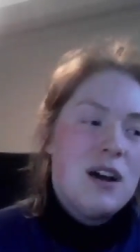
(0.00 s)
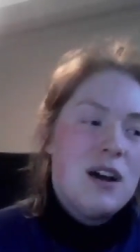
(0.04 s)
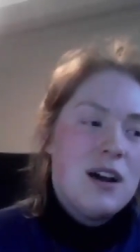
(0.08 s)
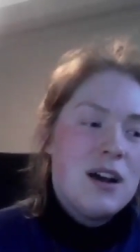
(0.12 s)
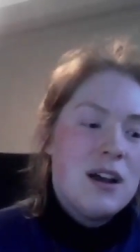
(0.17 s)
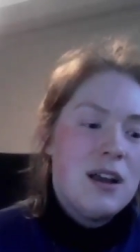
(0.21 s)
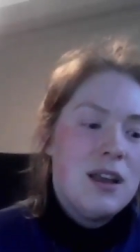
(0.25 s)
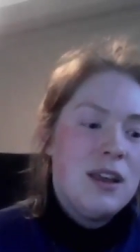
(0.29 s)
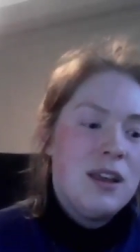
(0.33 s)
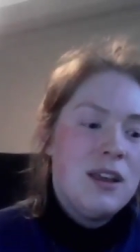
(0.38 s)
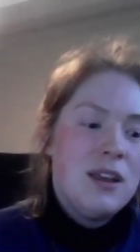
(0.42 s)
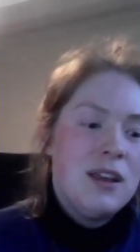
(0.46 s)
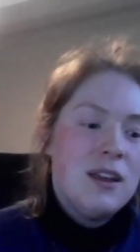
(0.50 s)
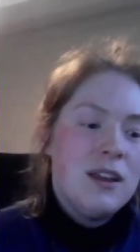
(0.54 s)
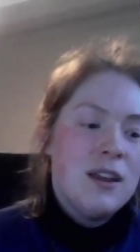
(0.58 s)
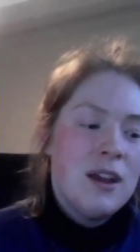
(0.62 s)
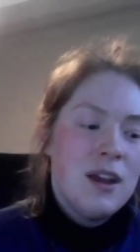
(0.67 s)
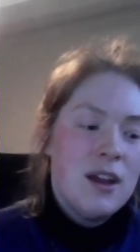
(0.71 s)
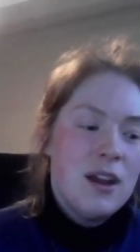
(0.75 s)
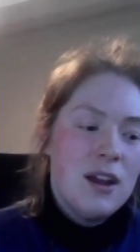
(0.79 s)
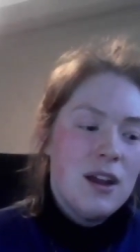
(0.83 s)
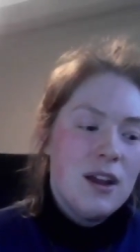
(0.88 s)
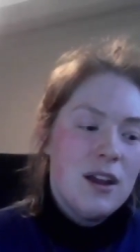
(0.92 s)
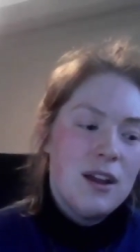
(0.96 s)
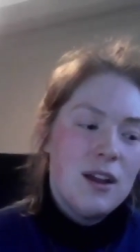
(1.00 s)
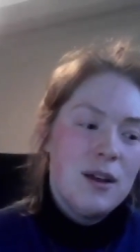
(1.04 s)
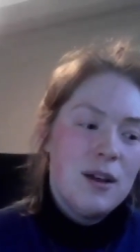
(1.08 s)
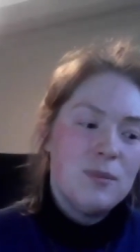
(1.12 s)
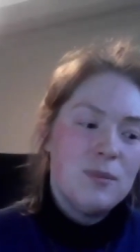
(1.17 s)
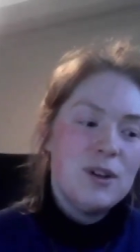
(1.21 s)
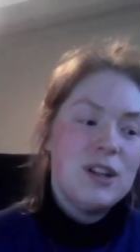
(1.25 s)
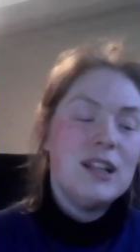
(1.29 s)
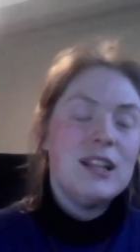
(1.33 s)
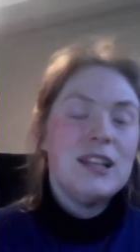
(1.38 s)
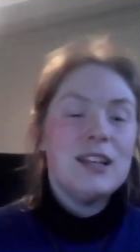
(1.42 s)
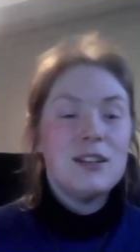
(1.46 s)
I'm
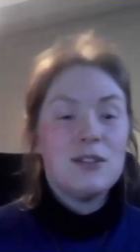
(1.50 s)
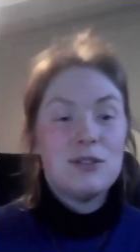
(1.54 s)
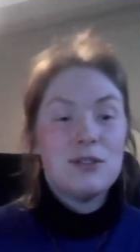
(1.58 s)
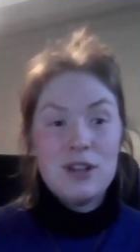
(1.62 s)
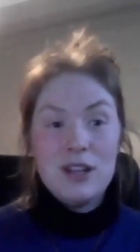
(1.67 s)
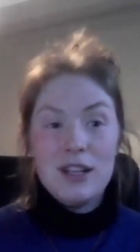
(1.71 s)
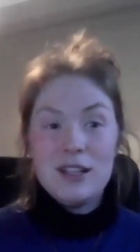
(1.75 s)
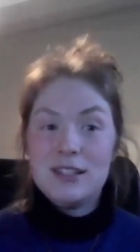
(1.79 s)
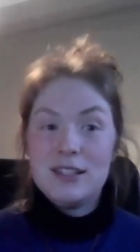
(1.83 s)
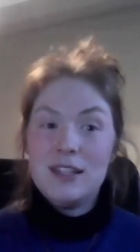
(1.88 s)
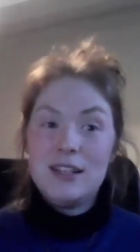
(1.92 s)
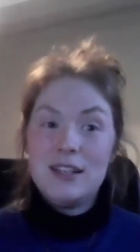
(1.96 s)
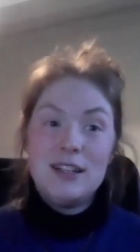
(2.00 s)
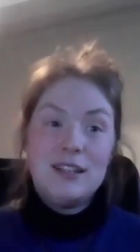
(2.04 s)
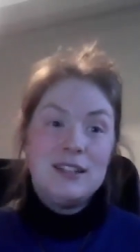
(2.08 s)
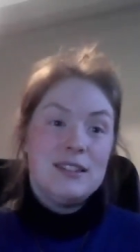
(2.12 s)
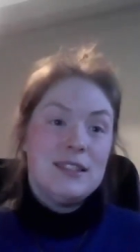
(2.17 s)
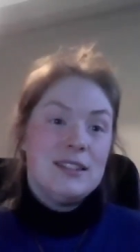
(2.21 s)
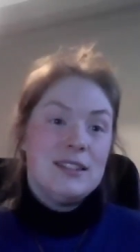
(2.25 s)
really interested in